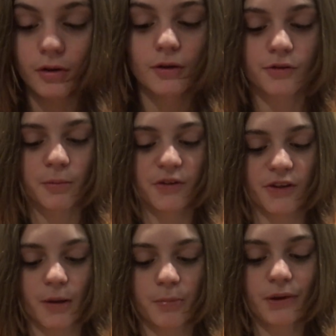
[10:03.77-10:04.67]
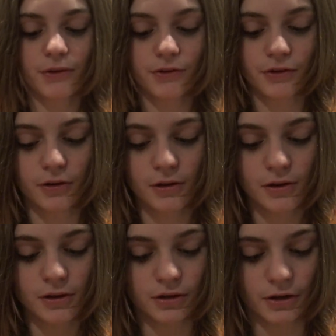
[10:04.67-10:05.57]
some examples.
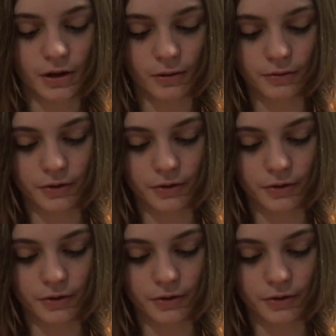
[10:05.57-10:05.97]
You know,